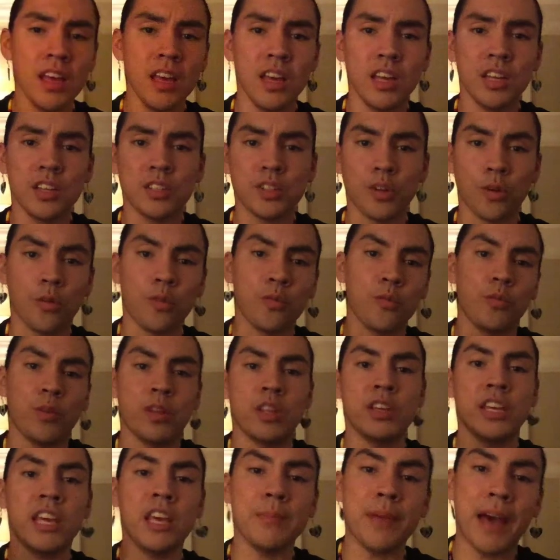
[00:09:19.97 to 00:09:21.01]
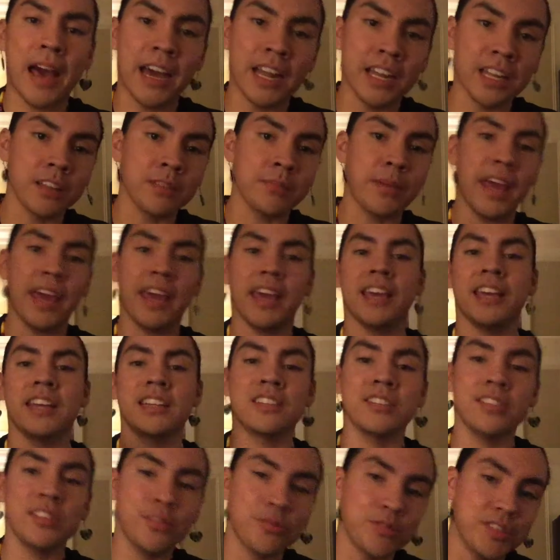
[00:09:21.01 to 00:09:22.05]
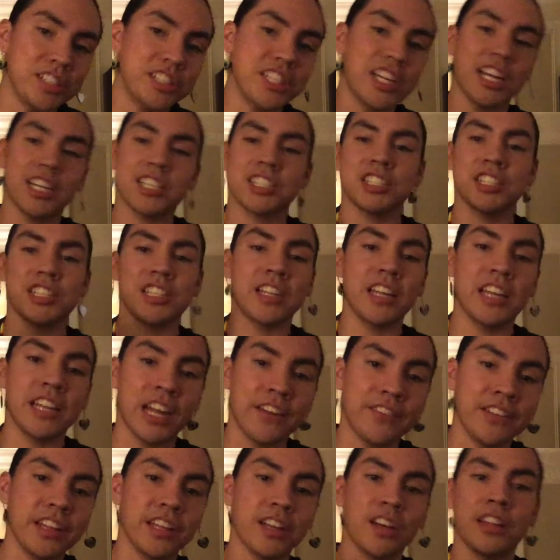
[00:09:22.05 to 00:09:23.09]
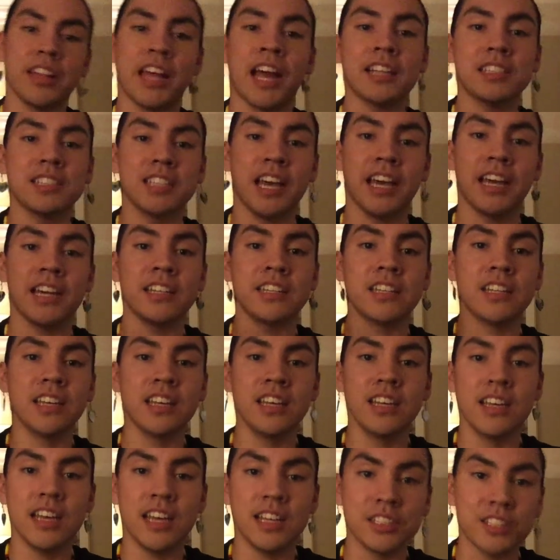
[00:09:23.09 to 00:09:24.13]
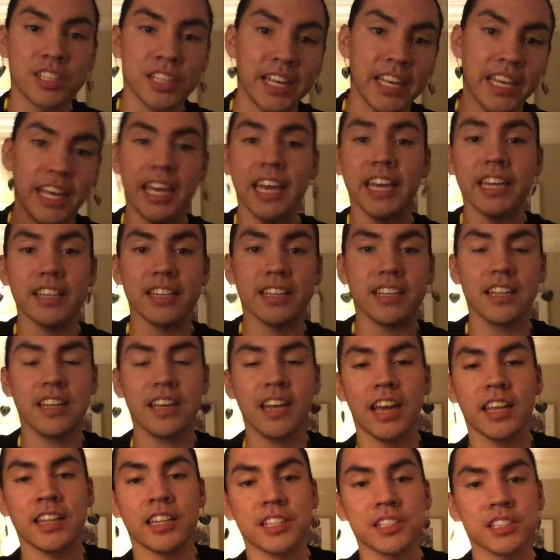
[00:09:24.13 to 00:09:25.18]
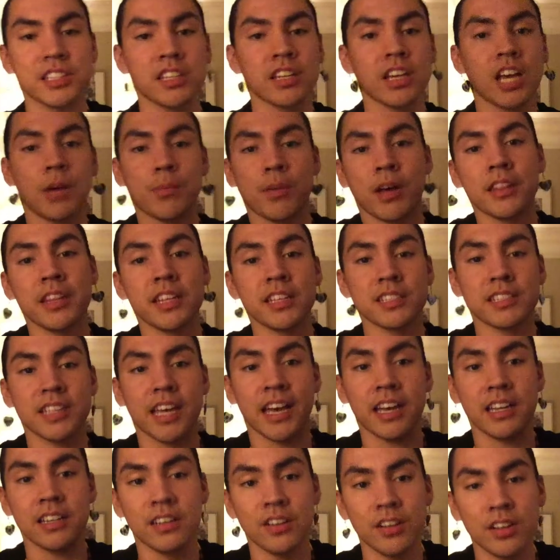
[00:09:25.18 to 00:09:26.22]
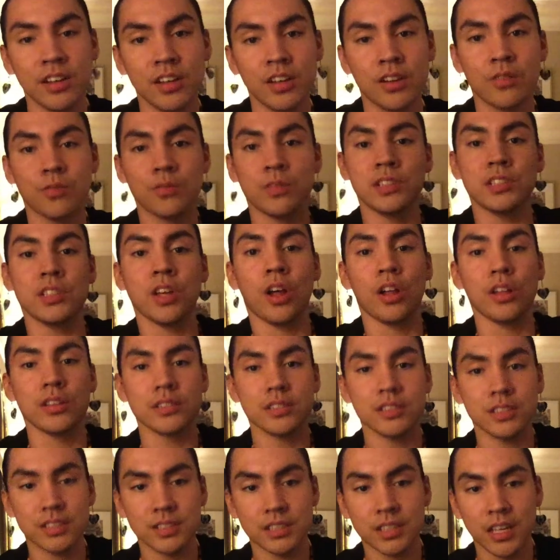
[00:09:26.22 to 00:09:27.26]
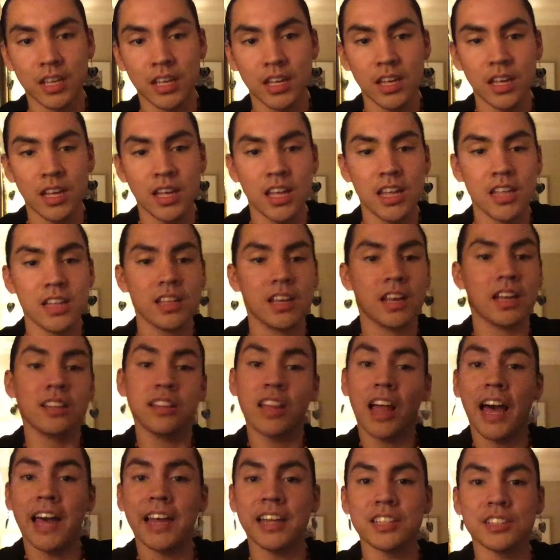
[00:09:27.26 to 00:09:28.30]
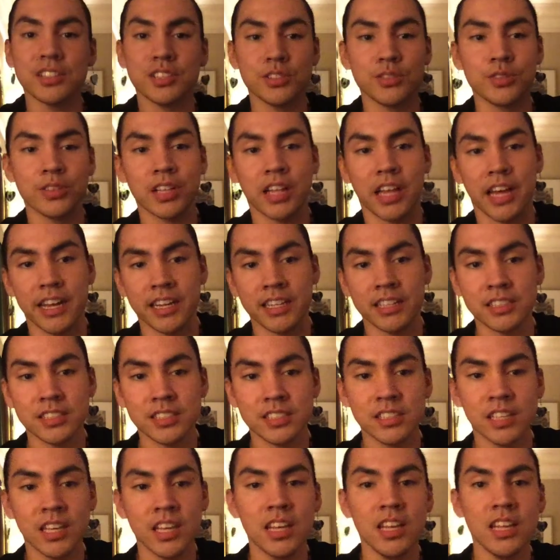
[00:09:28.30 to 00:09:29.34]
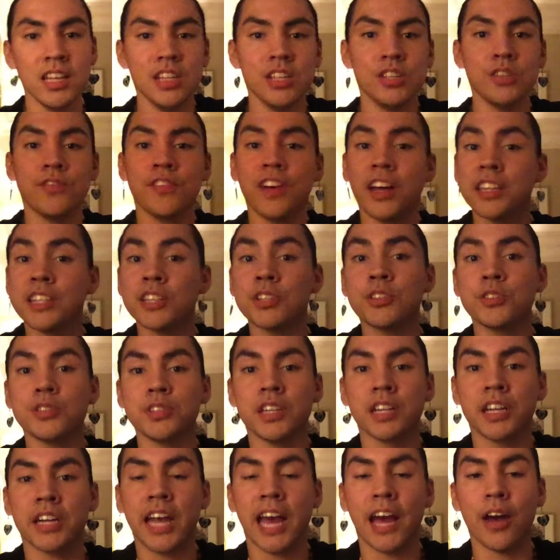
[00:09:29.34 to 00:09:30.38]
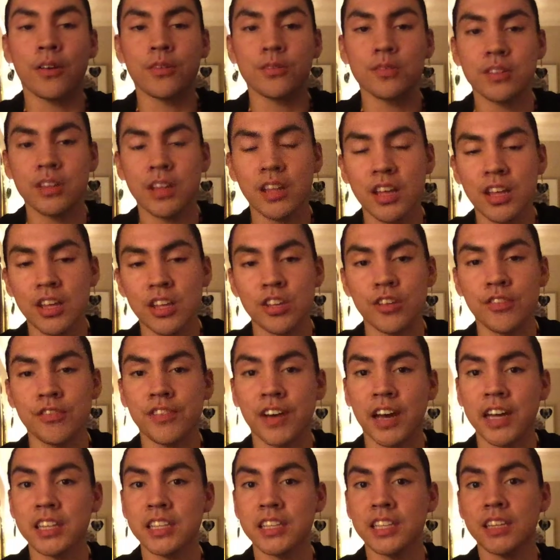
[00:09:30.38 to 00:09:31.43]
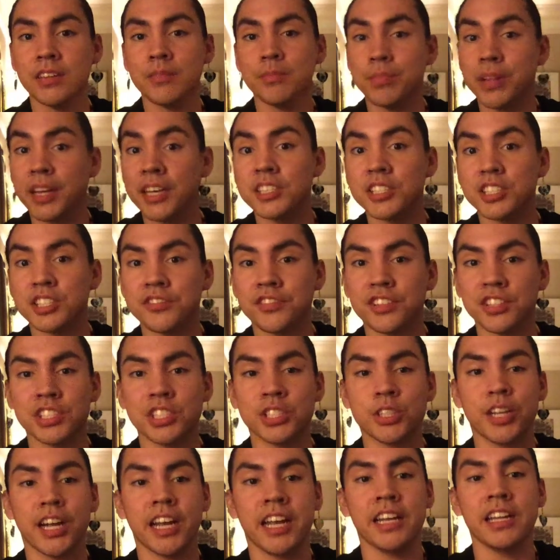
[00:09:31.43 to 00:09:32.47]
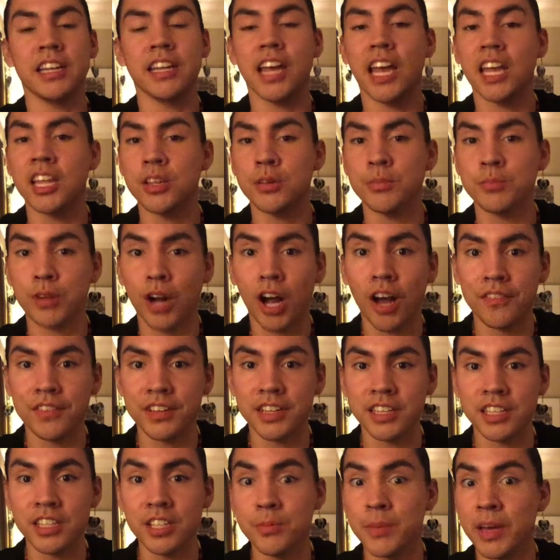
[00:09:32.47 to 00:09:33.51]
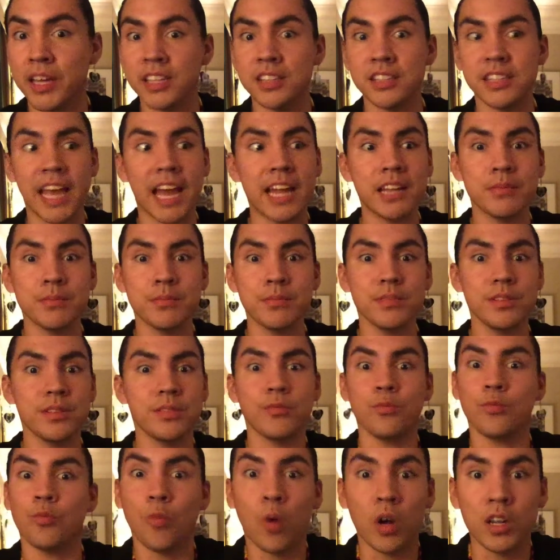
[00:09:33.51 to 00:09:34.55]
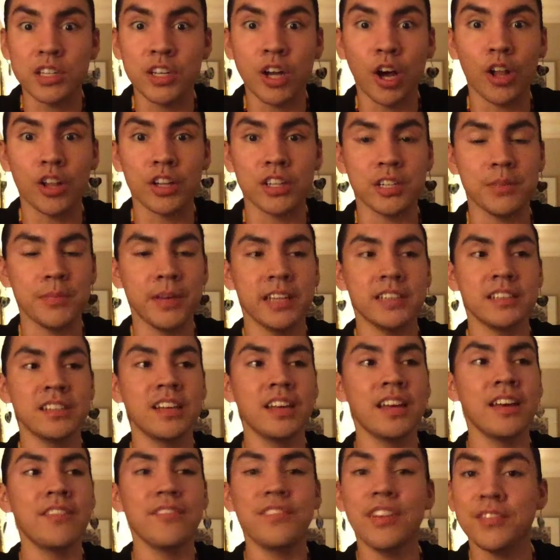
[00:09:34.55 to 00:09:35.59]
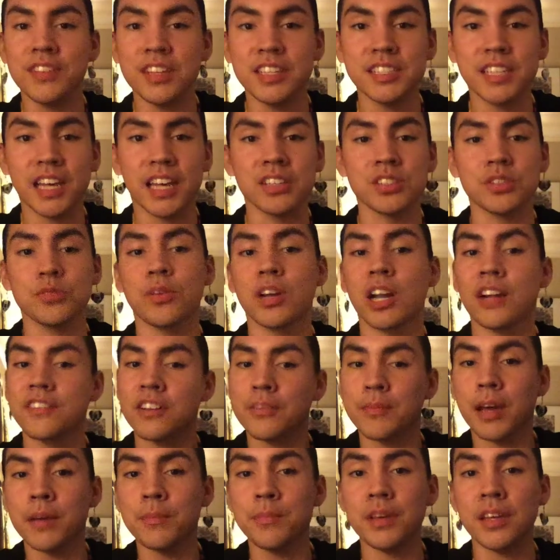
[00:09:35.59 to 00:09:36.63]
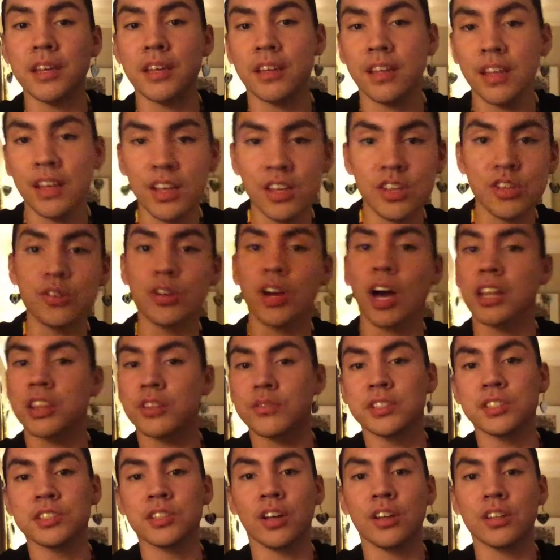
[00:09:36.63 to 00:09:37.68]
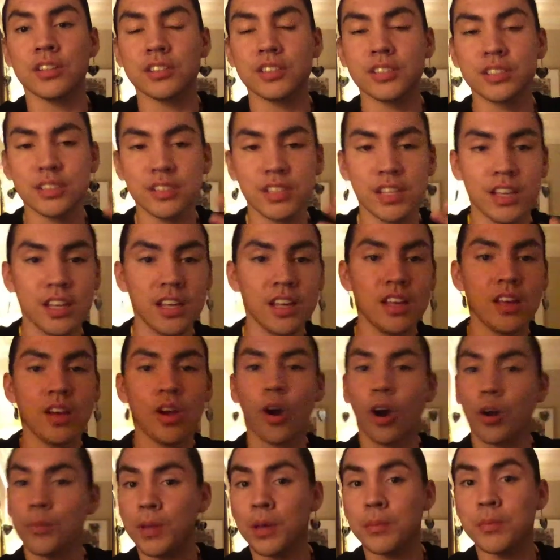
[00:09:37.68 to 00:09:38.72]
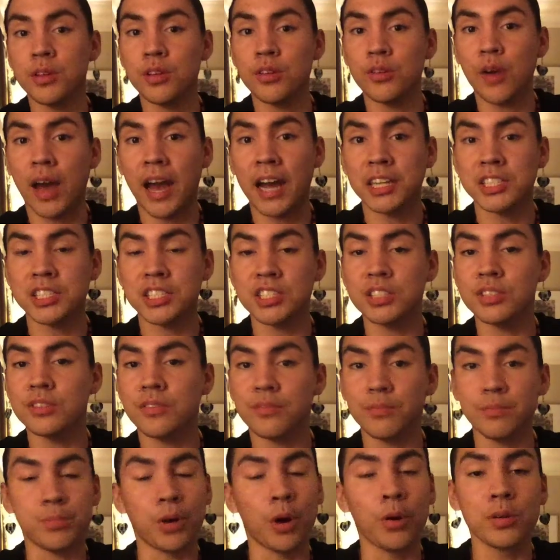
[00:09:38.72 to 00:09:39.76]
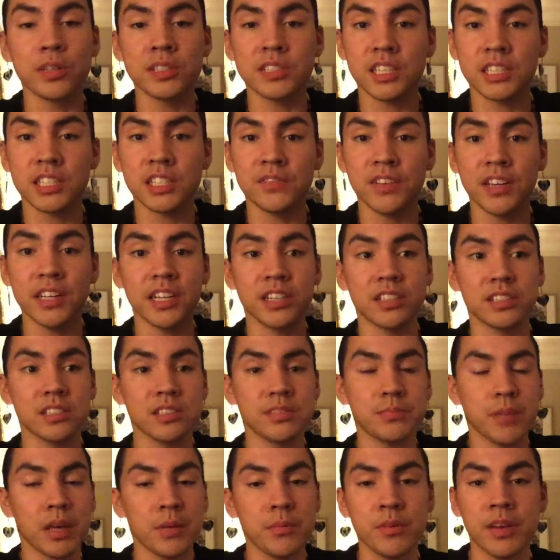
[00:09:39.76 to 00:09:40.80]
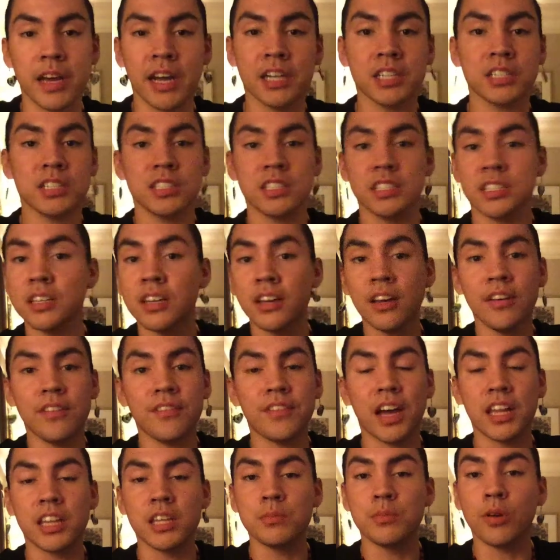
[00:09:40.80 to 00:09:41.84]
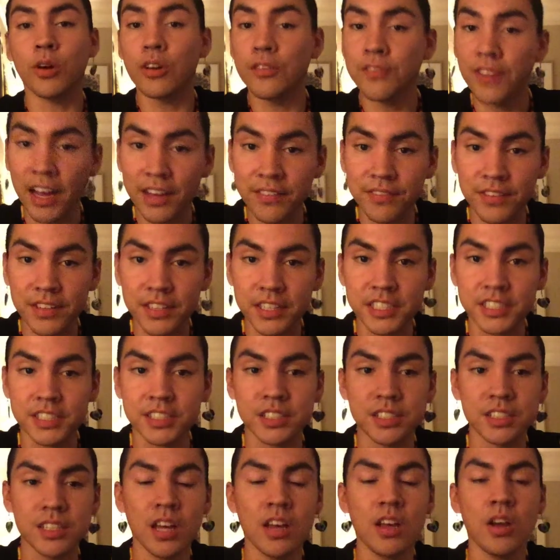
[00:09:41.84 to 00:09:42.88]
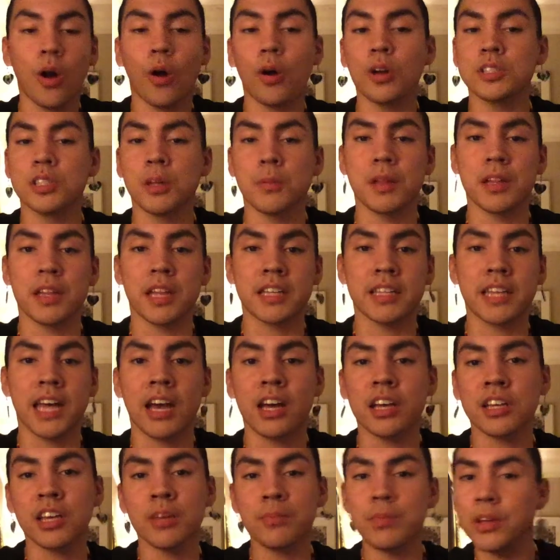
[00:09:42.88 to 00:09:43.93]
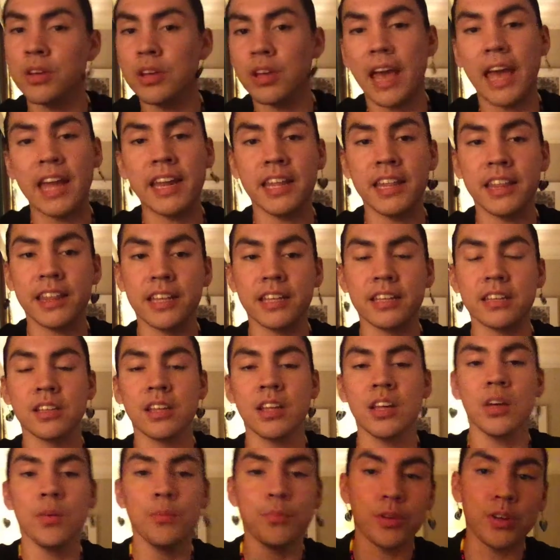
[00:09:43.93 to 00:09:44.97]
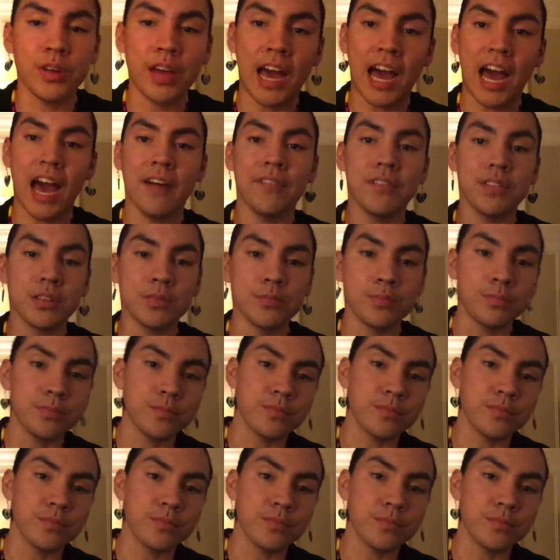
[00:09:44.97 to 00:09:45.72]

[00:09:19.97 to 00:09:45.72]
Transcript: so when you keep adding pain rejection and everything on that side it's going to hit and then it's going to come on this side results clients new clients you finally grew your account you finally placed your first trade and you profited you made 10 one dollar you made 50 cents whatever it might be you got the results or maybe you actually broke six figures maybe you actually finally broke five figures or something like that. It could be anything, but you have to